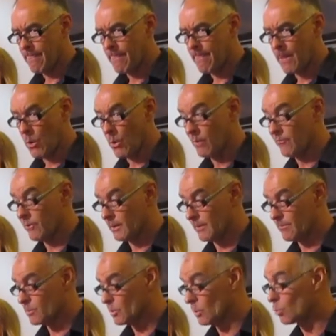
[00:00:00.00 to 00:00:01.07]
However,
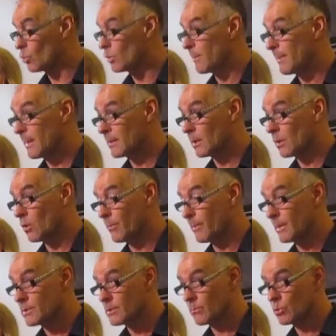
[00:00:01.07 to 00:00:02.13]
I'm still going to make the
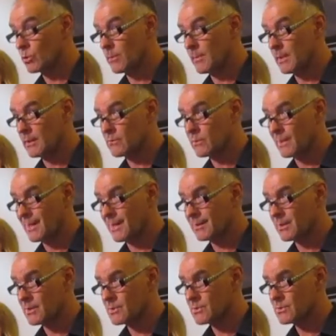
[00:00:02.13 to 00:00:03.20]
comments I'm going to make
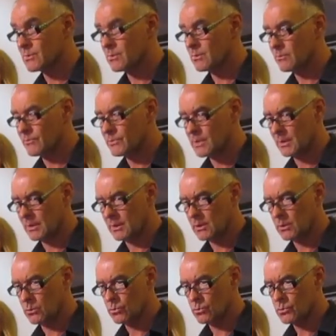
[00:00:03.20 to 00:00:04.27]
regardless of sailing
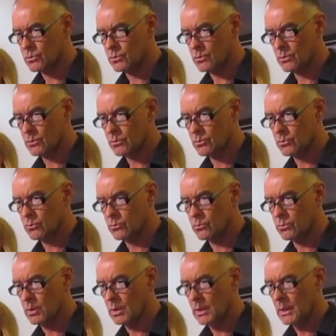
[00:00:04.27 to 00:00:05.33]
close
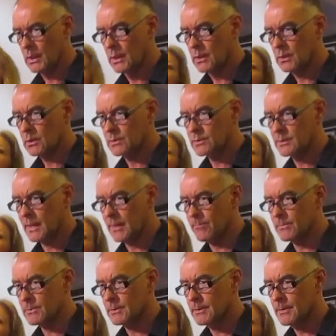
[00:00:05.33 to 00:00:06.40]
to
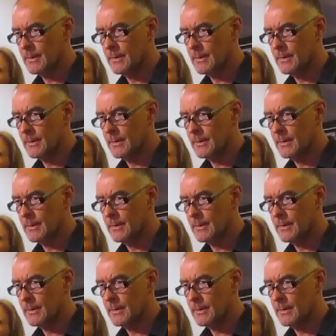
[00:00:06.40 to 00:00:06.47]
contempt.